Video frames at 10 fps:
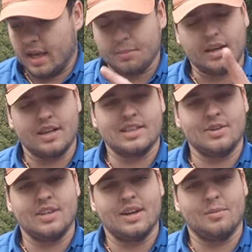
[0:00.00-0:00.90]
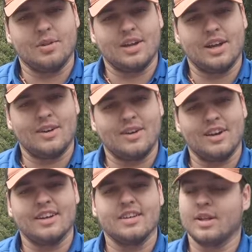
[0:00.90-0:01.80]
I'm not gonna tell you yet whether I caught it or
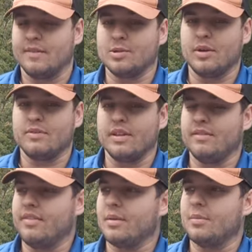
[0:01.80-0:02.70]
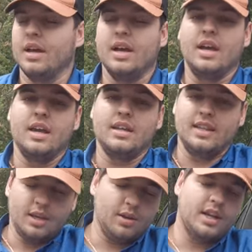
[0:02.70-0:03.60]
not. You'll have to wait for that film.
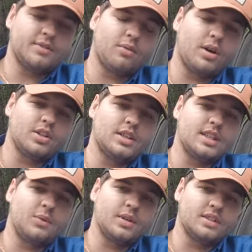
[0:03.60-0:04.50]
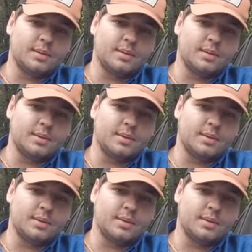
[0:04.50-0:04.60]
Thank you guys for watching as always.